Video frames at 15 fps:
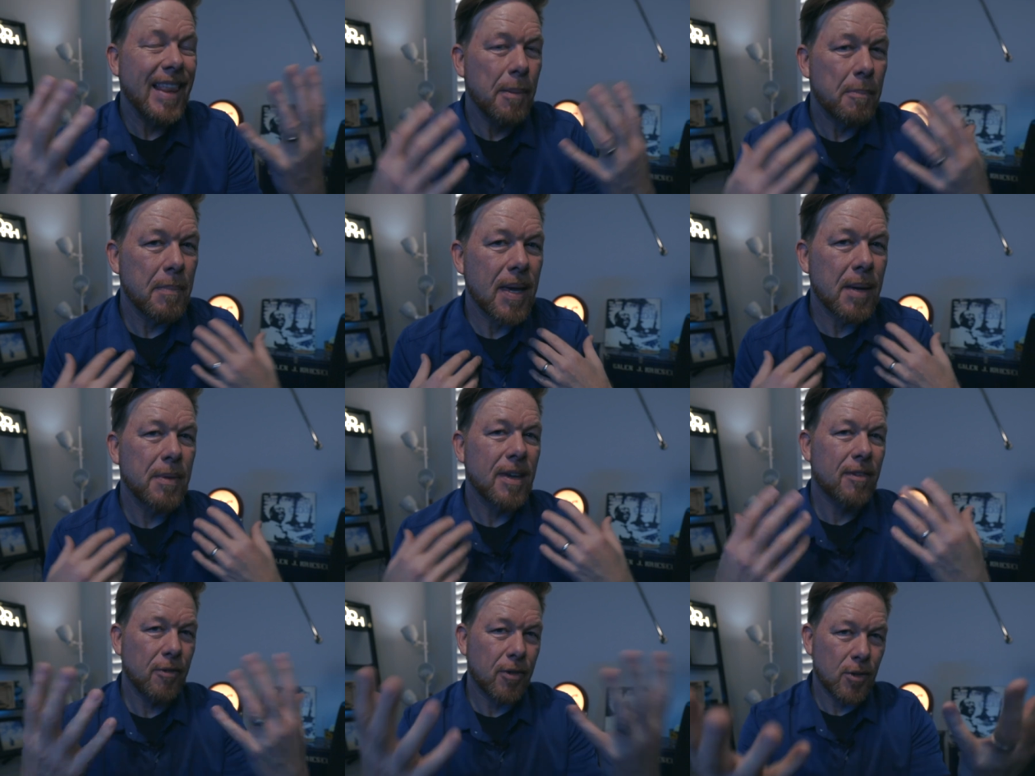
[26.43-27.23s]
let me
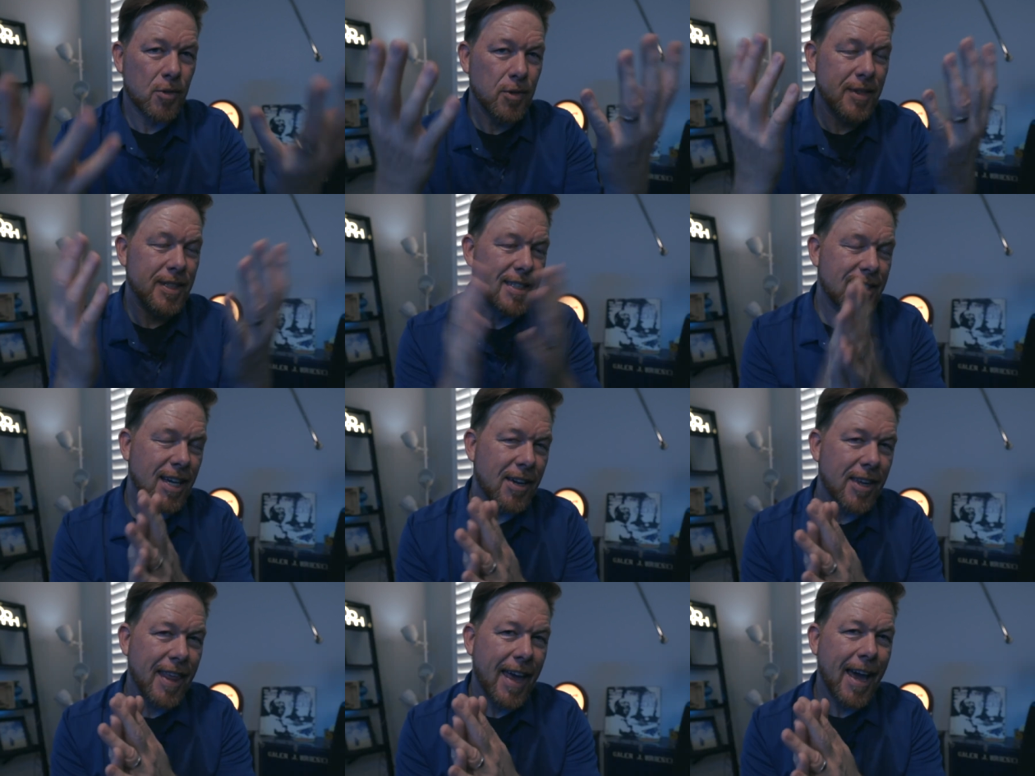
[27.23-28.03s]
be the first one to
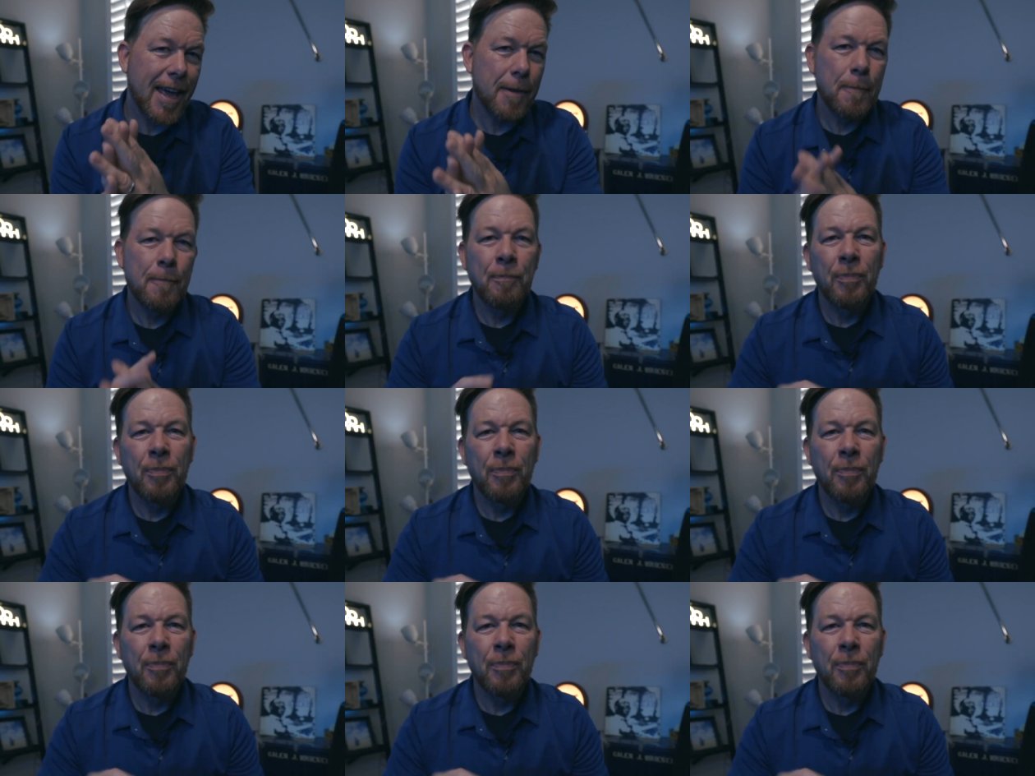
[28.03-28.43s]
tell you that.